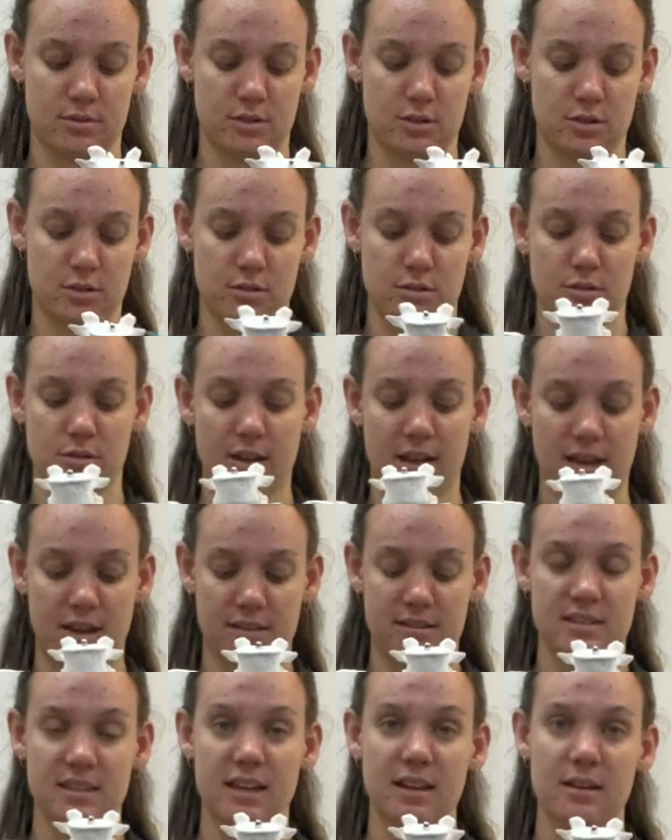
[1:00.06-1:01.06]
to our
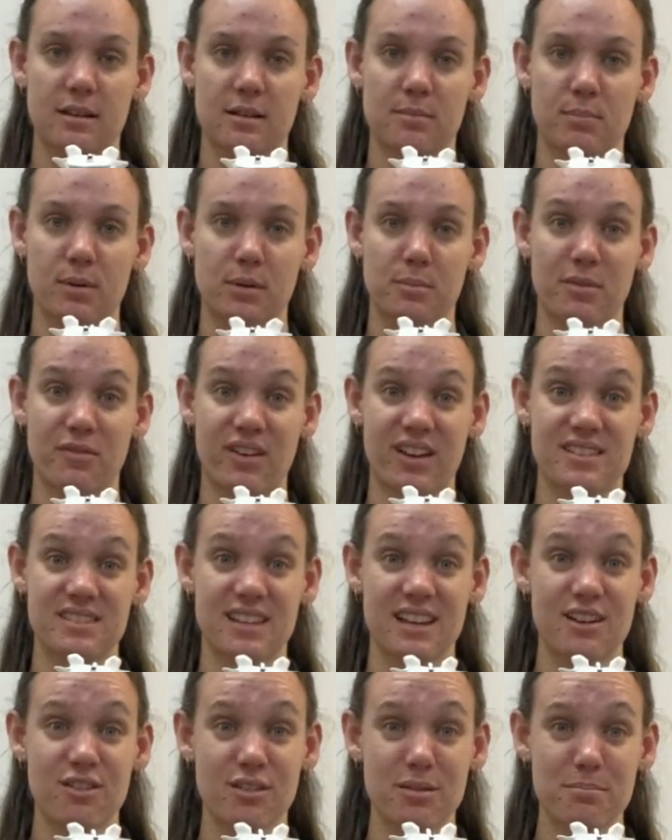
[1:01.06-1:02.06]
bottom of our
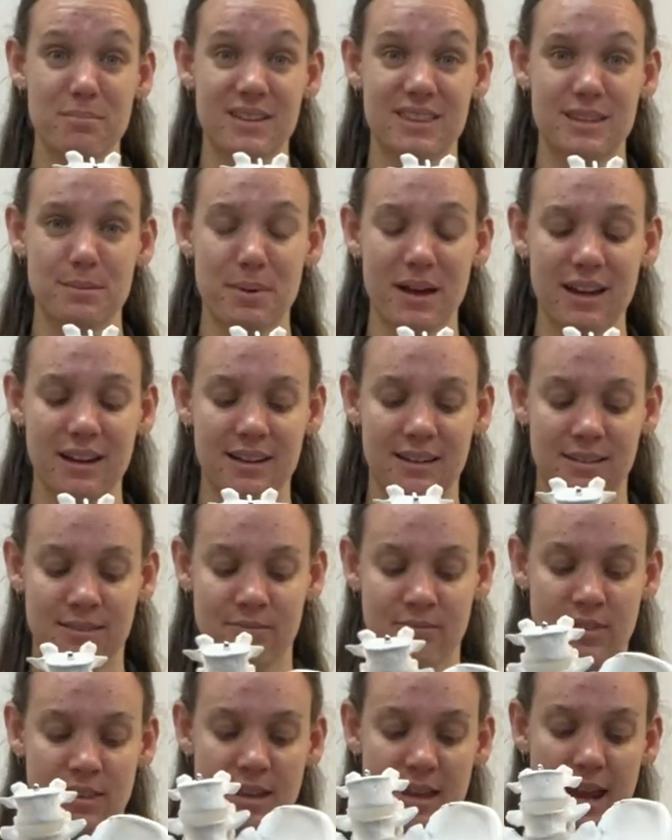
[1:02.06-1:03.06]
sacrum at the back,
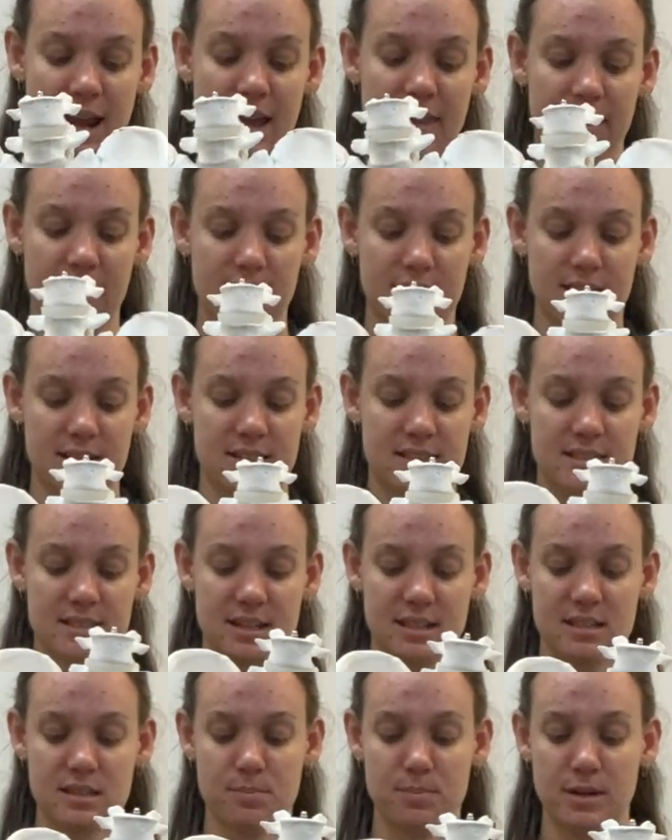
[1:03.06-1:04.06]
and then it
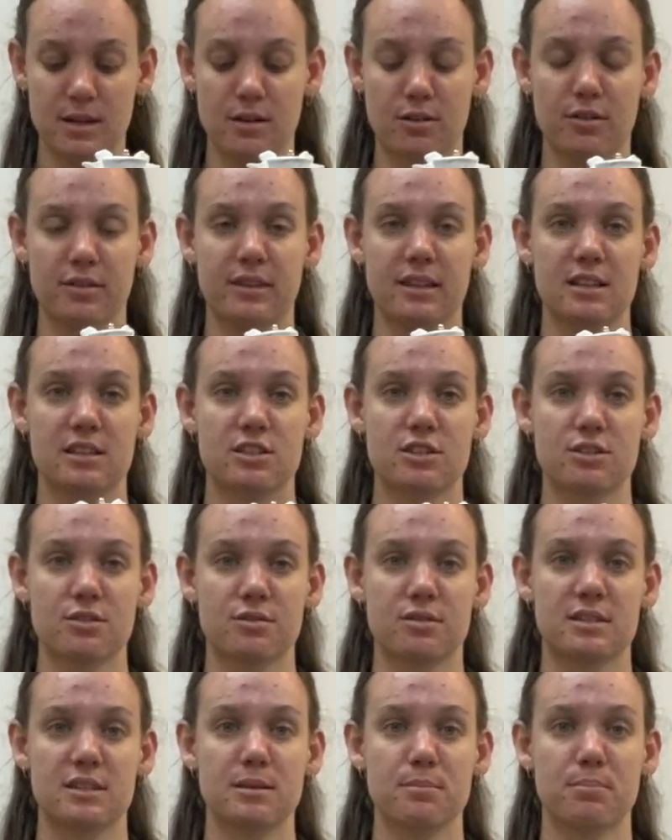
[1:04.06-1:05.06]
extends beyond these two
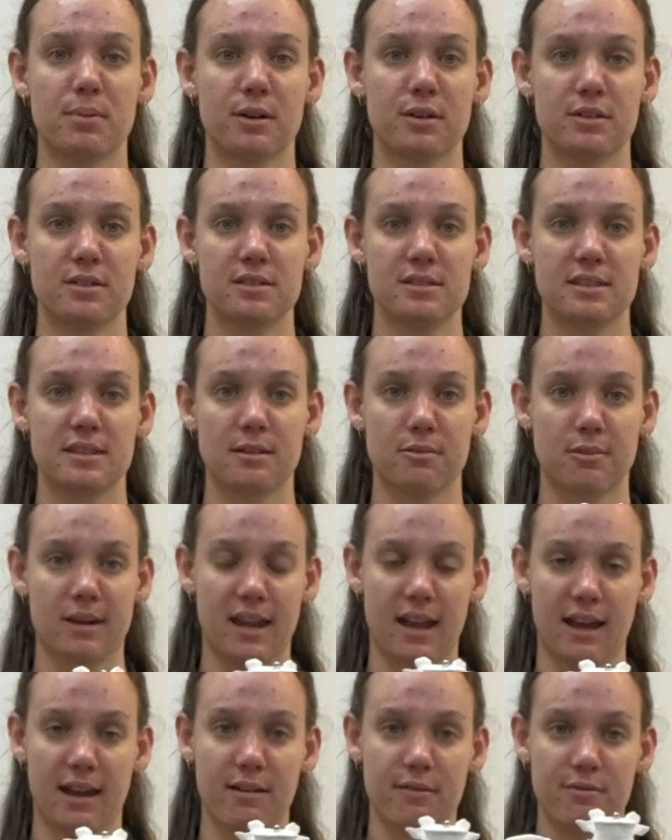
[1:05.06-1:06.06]
sit bones that we
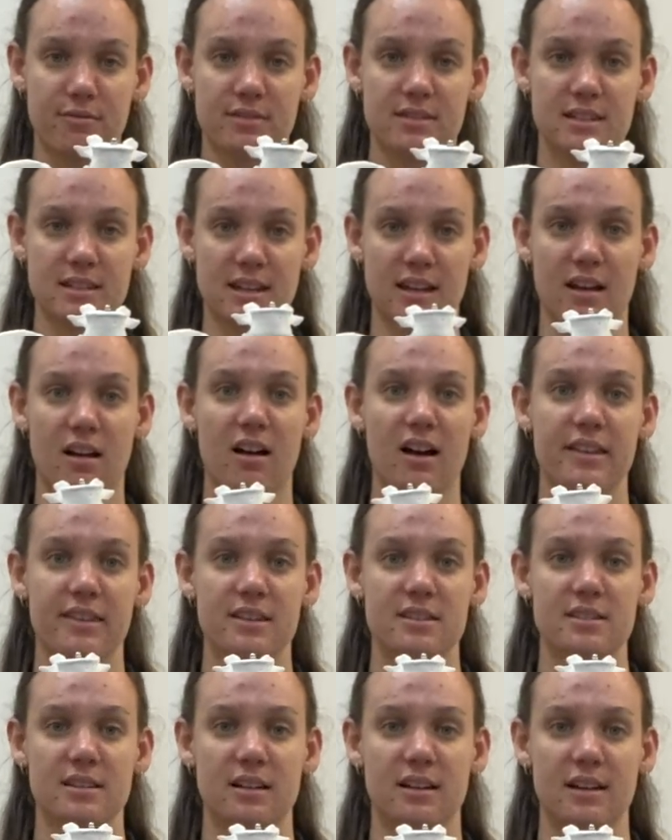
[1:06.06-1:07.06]
have sitting either
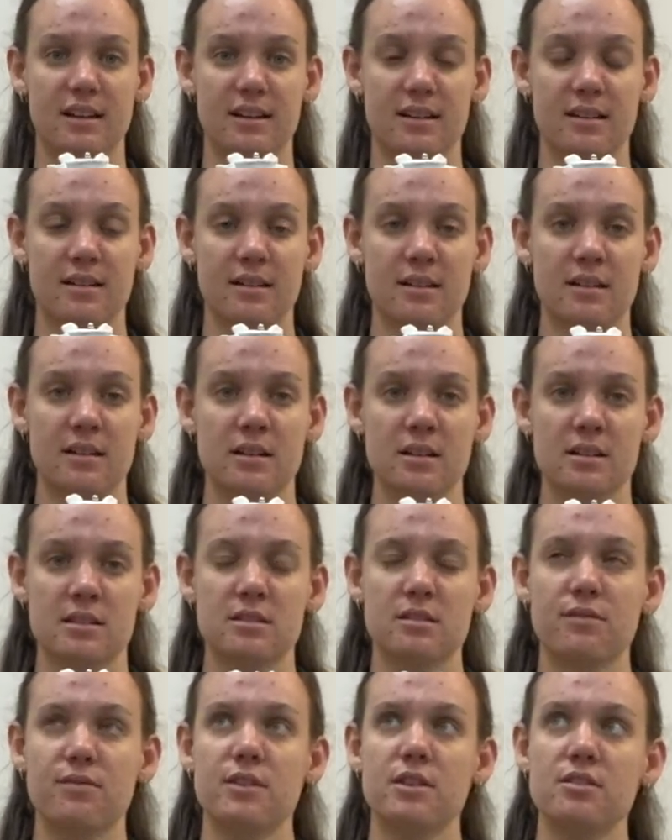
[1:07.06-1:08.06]
side.
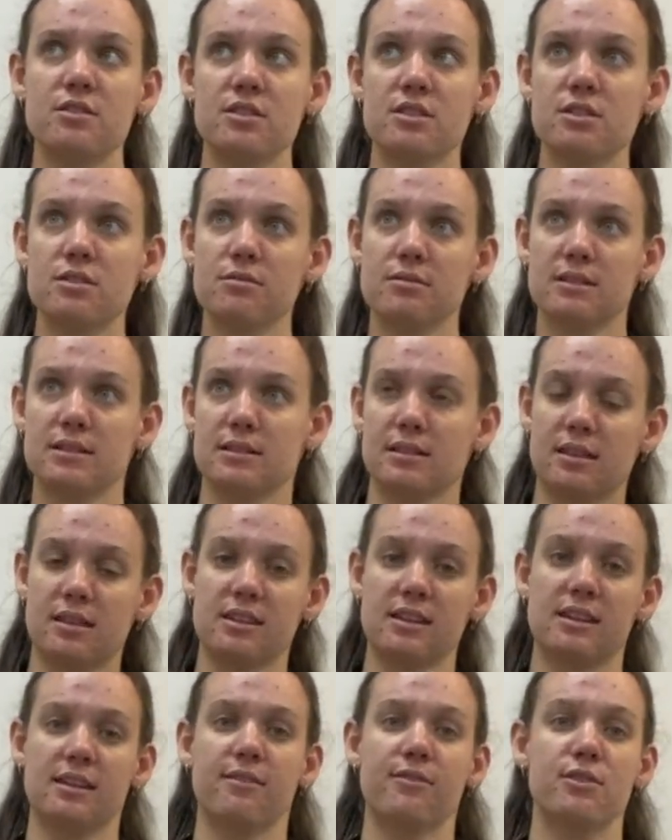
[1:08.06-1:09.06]
So if you just do a little
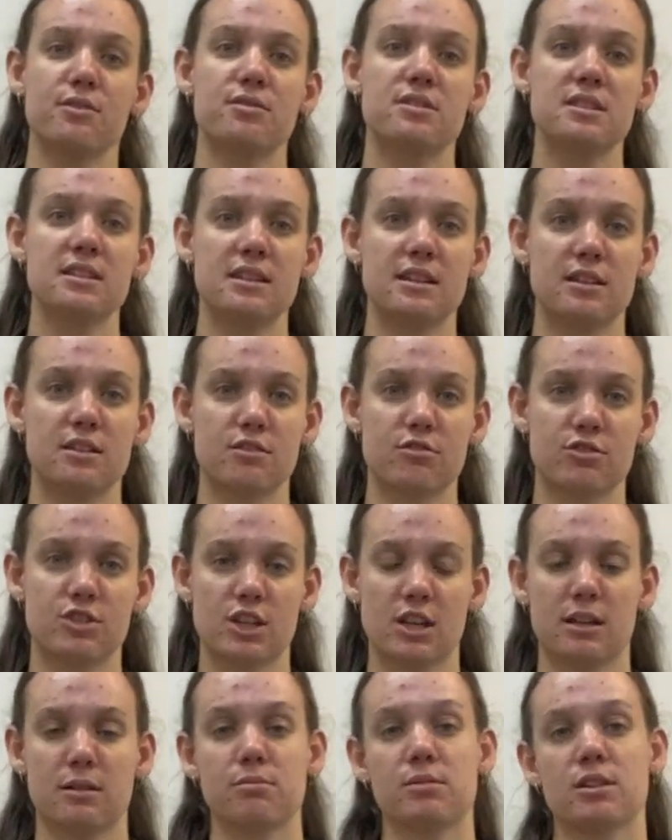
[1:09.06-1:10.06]
think, if you're sitting in your
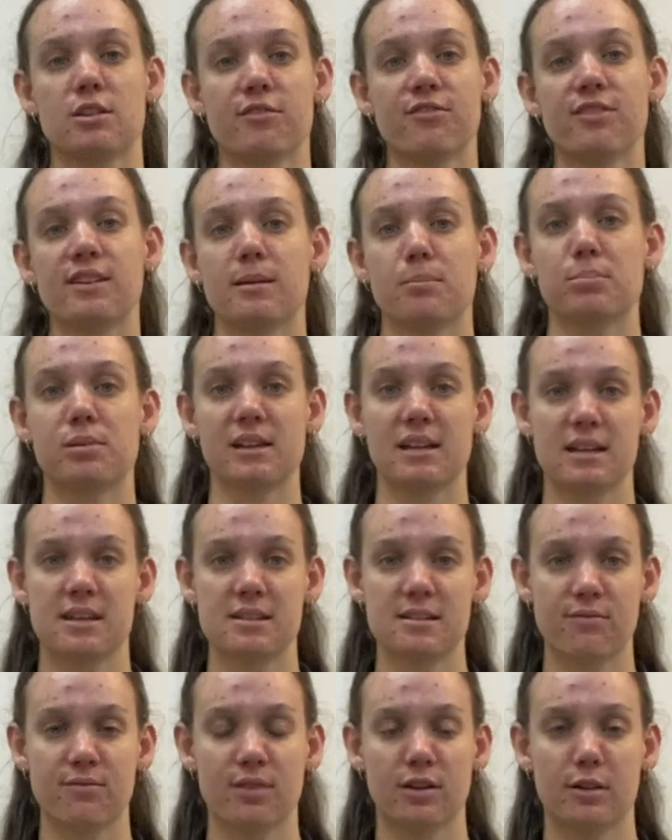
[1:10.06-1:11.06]
chair with your feet
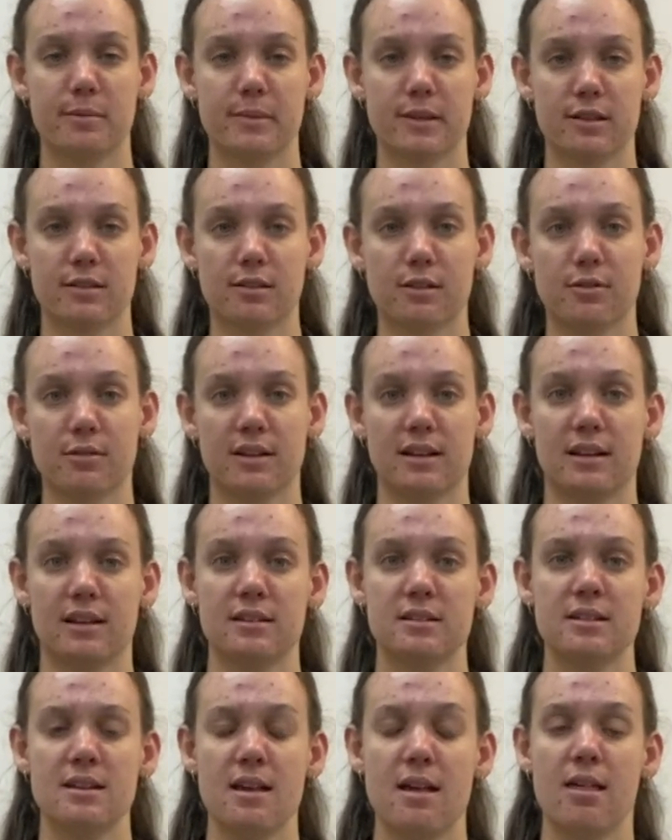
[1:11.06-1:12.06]
planted firmly on the
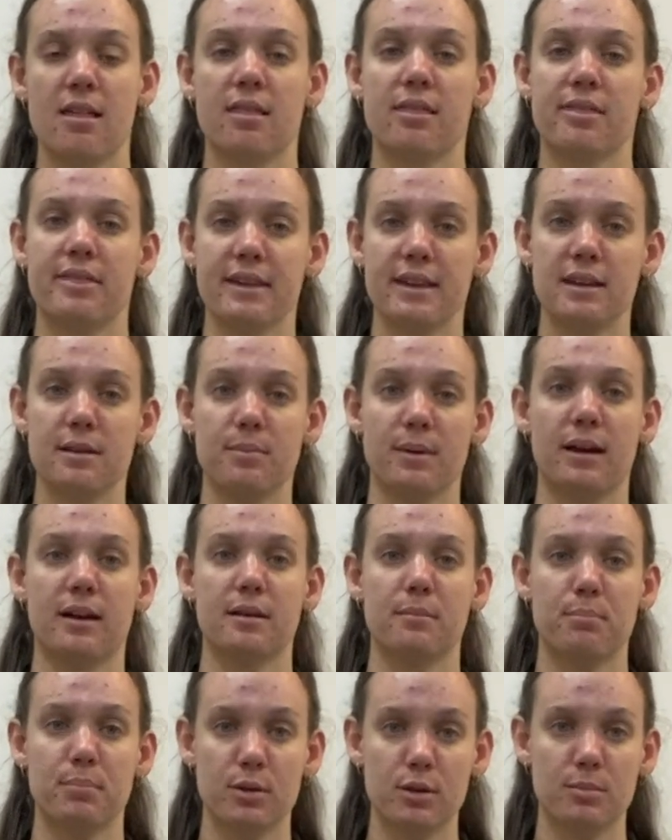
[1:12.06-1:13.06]
ground, think
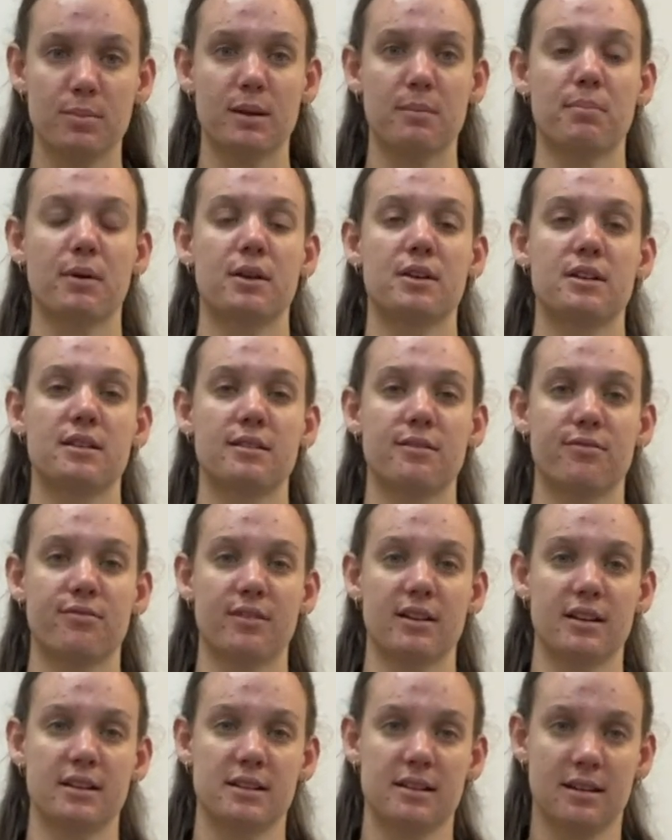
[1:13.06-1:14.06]
about pubic bone at the front,